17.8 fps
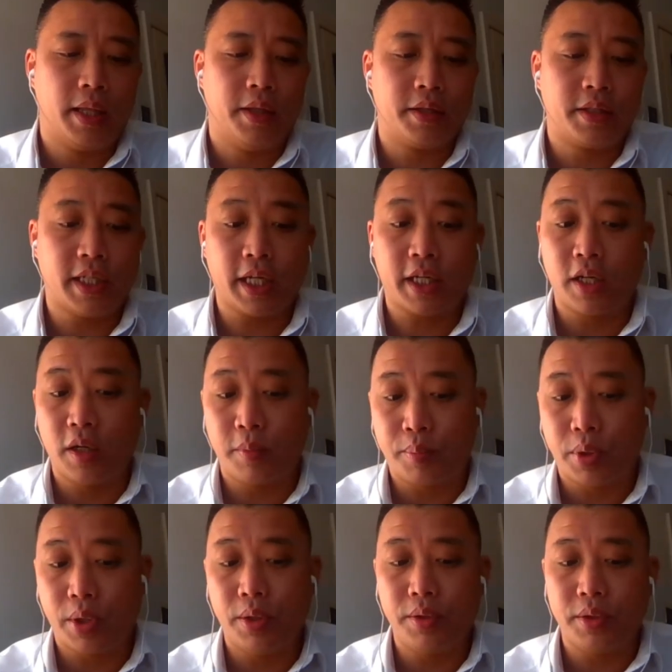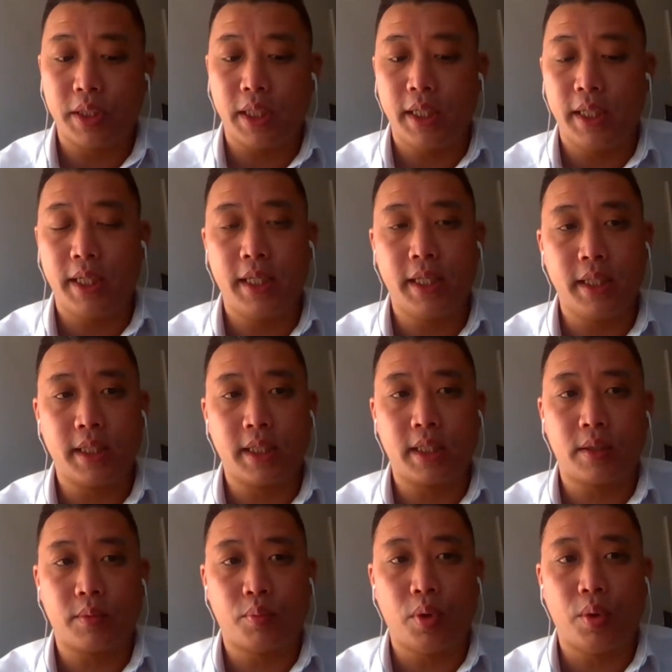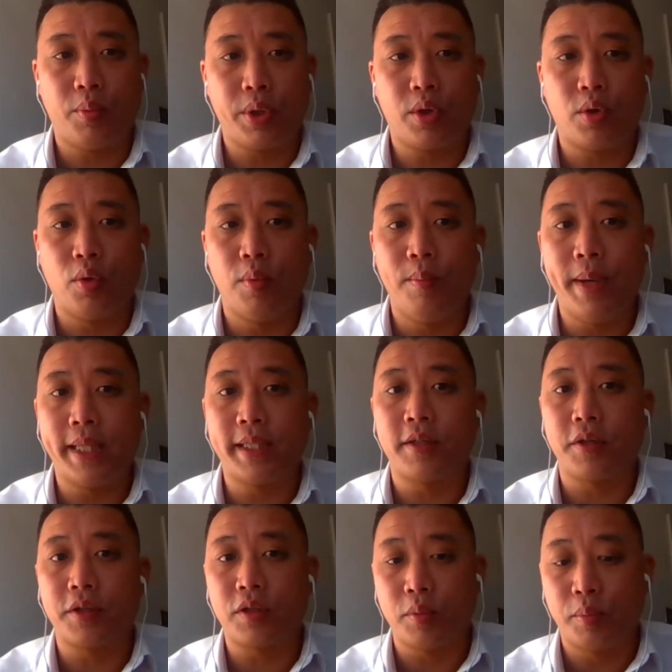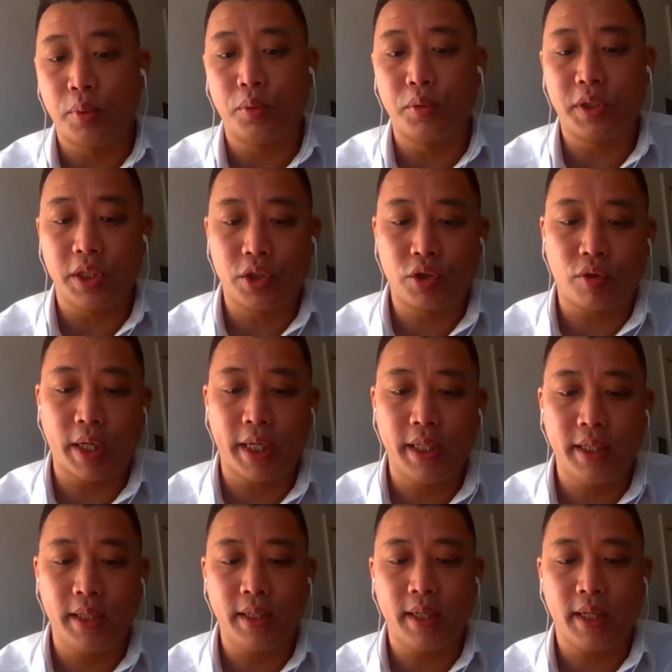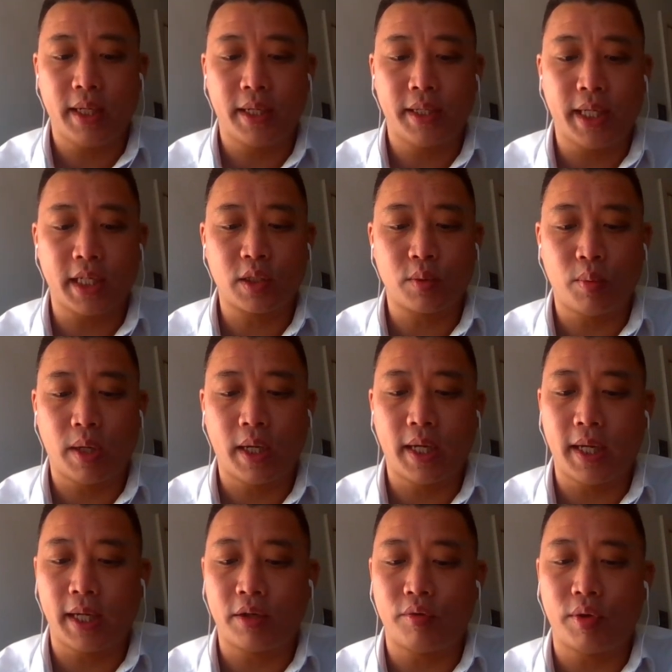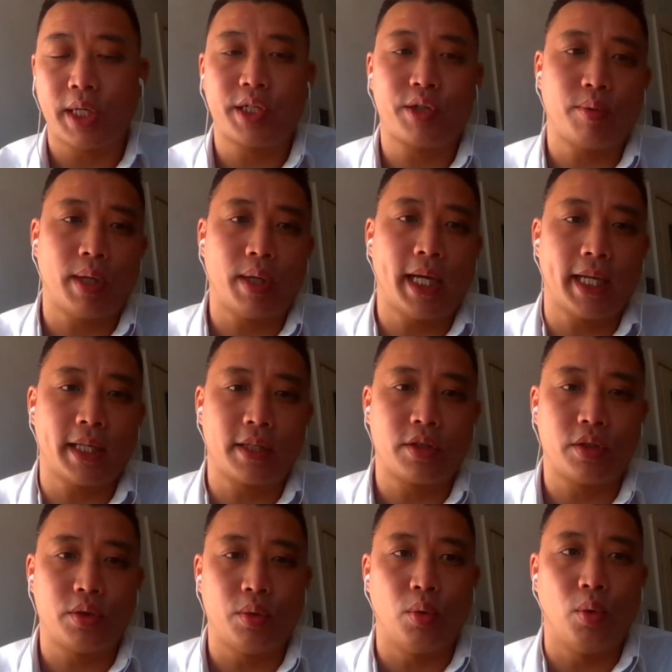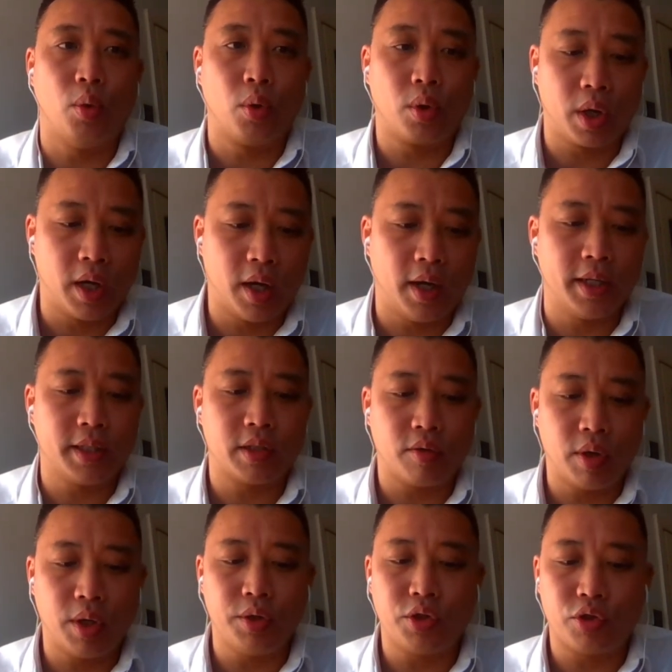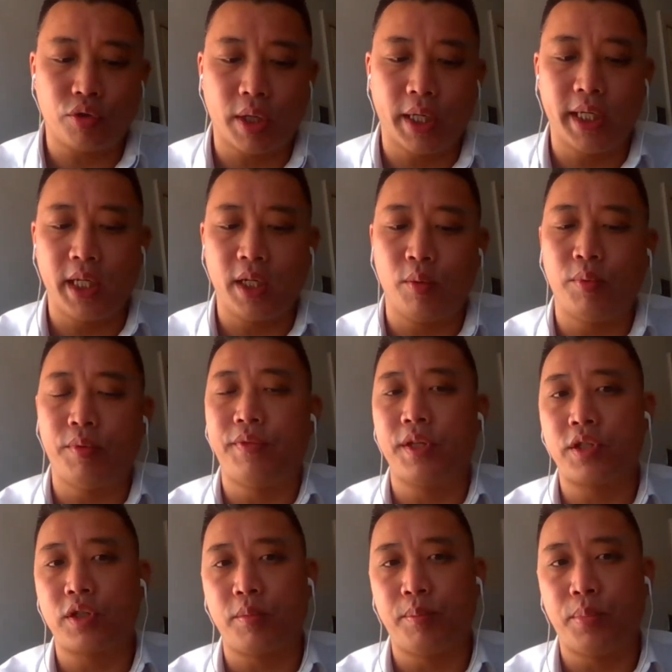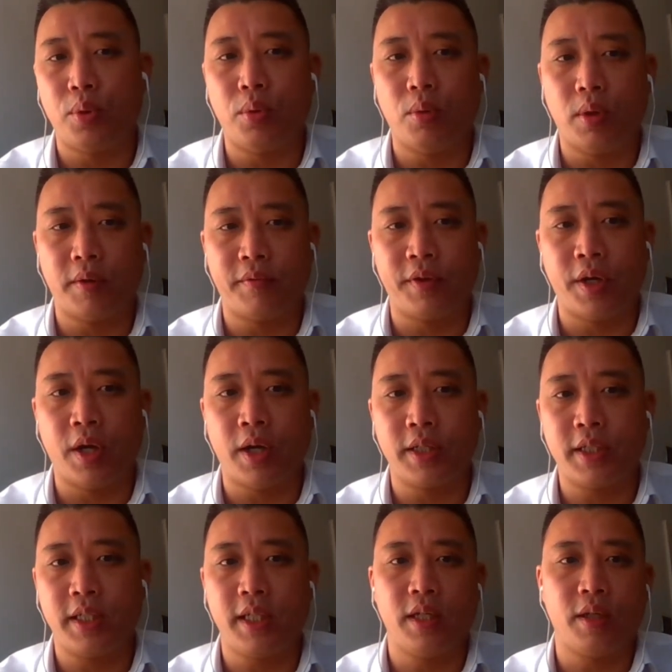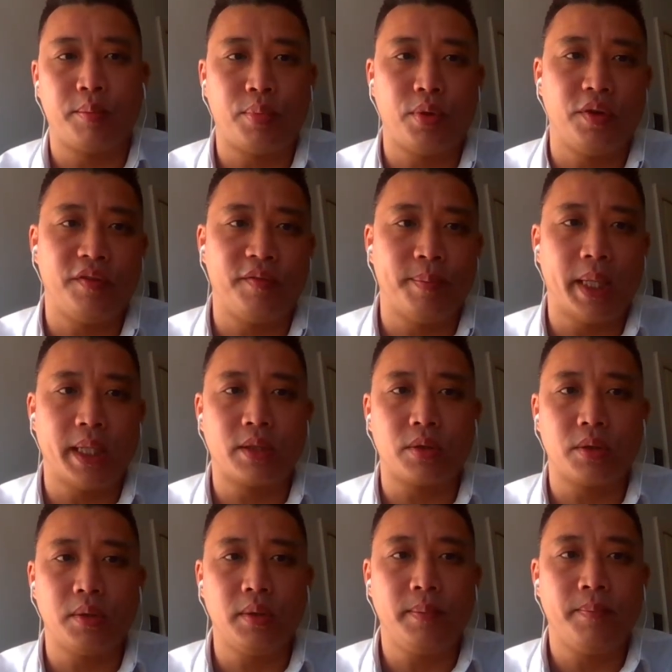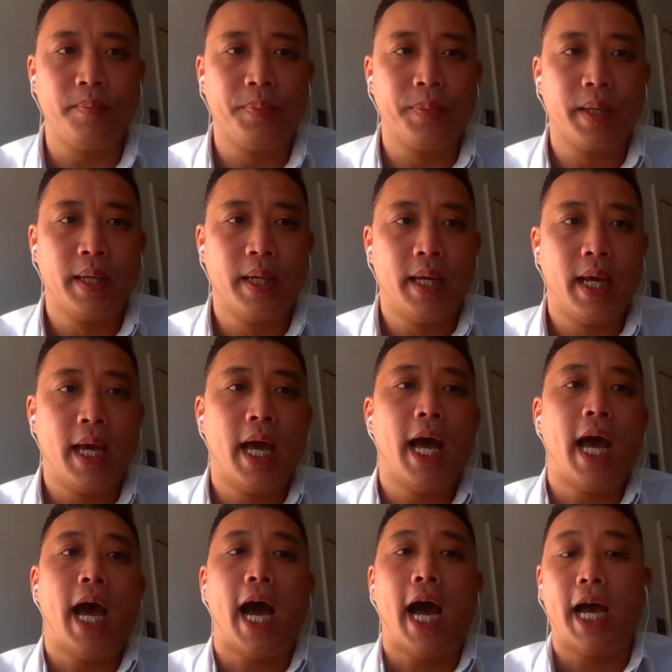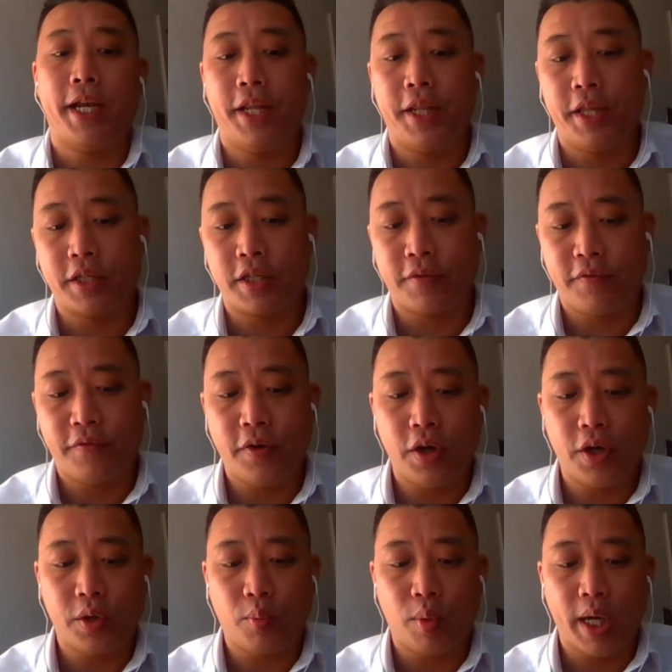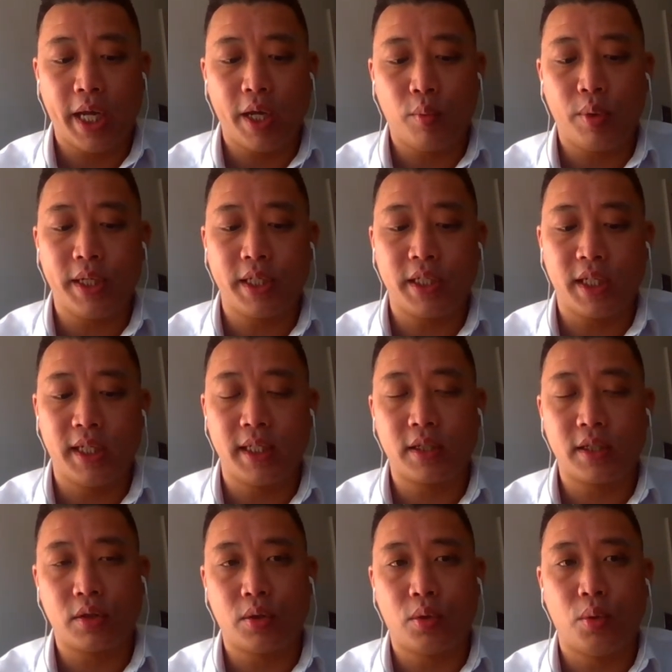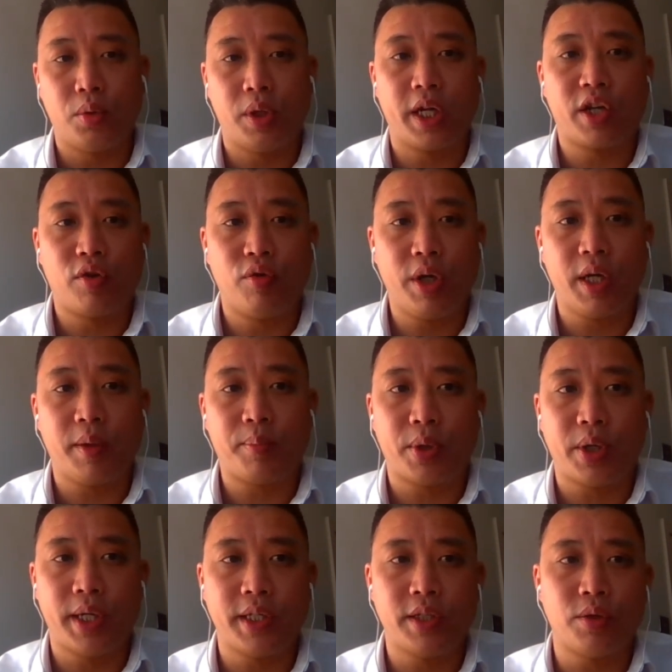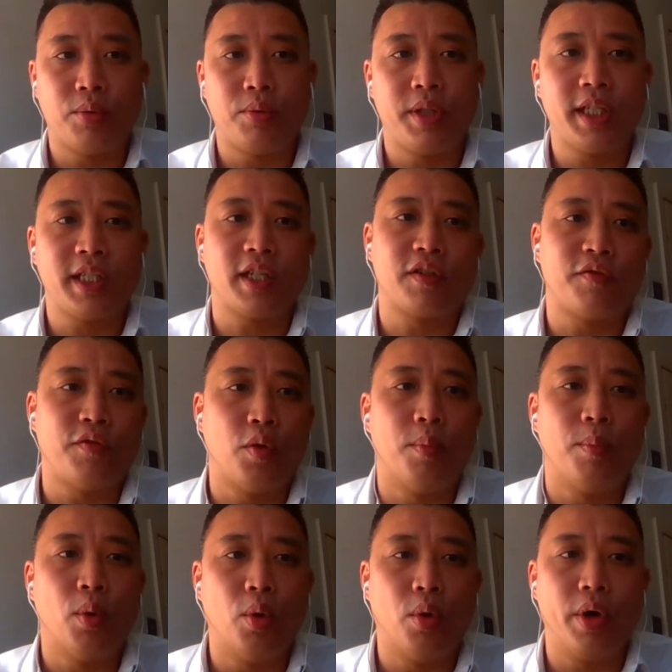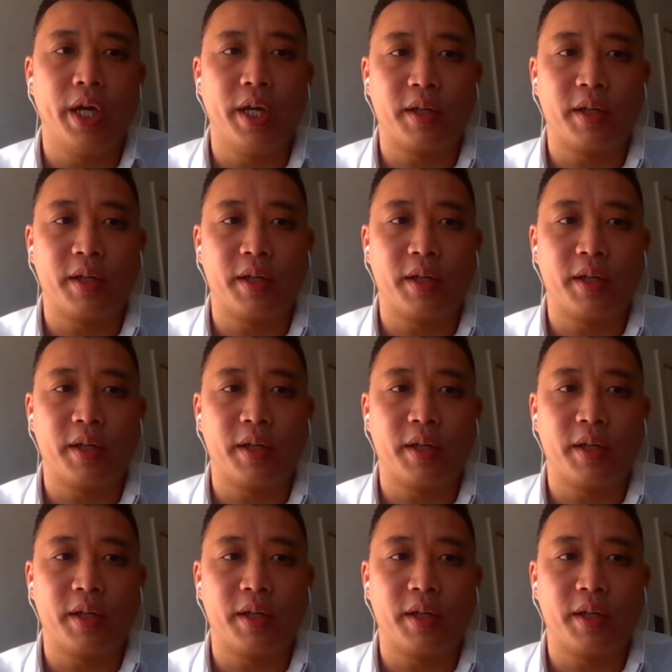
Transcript: The second approach is what we call mentor supported training. And that's where a graduate has to organize their own training with the support of an ICE approved mentor. And then there's mm. a third way, which is called a career appraisal. This is for more